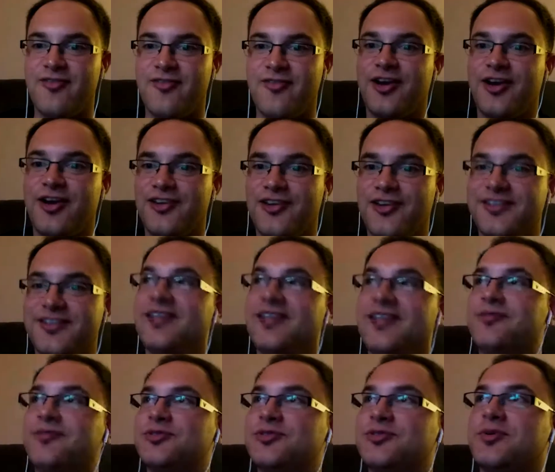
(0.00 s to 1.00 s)
at our
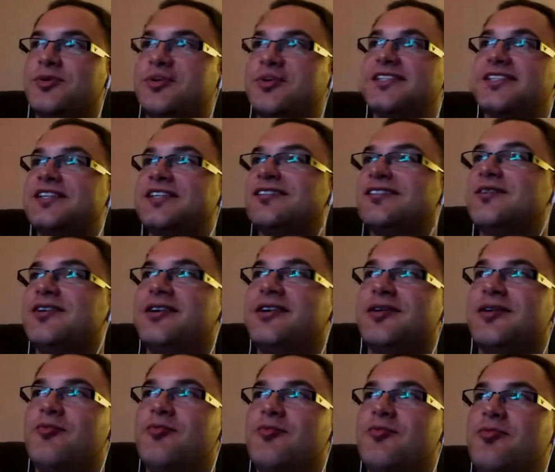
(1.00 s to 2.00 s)
teams one of these
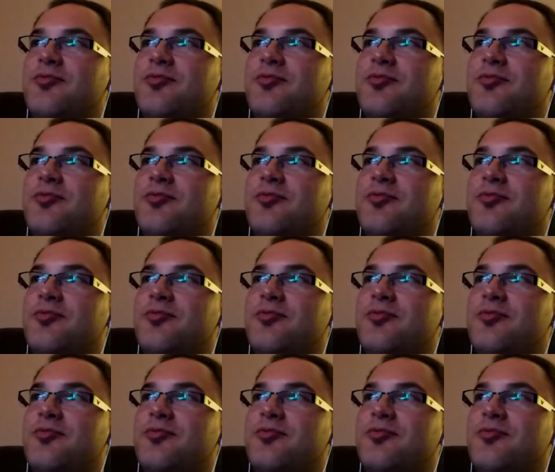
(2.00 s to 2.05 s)
days.